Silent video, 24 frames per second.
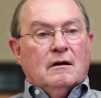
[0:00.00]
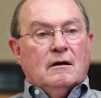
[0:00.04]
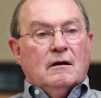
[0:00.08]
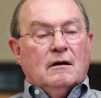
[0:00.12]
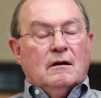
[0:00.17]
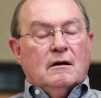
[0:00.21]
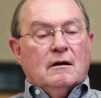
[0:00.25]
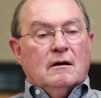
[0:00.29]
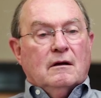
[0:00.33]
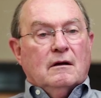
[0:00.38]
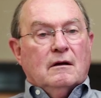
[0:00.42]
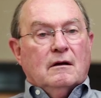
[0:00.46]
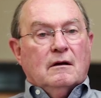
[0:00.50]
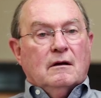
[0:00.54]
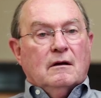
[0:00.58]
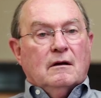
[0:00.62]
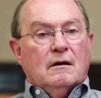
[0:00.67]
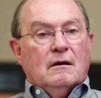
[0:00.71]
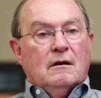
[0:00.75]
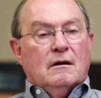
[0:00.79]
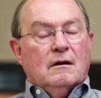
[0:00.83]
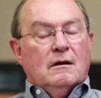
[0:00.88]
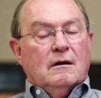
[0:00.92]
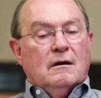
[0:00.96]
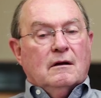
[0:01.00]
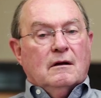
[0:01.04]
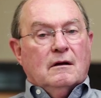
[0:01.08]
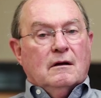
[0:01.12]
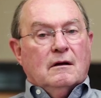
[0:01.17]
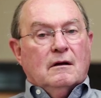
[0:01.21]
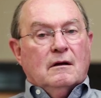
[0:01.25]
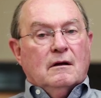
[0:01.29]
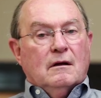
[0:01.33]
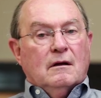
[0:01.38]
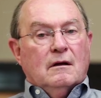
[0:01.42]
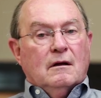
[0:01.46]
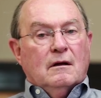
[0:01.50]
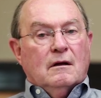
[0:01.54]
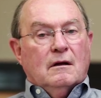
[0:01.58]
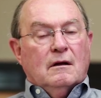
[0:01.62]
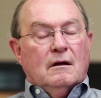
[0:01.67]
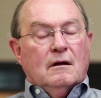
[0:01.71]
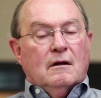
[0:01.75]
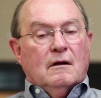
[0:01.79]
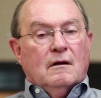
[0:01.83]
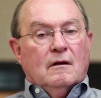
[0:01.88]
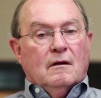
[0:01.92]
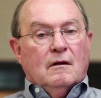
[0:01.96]

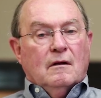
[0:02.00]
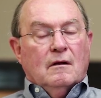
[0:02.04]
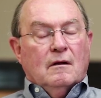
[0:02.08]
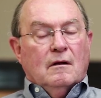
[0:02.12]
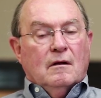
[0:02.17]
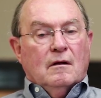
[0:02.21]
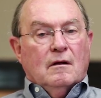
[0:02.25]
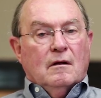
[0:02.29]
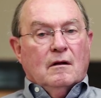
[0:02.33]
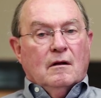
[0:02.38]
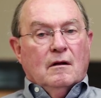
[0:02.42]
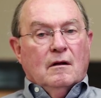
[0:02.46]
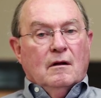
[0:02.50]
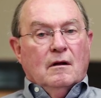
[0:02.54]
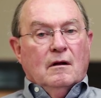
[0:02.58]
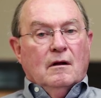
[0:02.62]
Nobody speaks.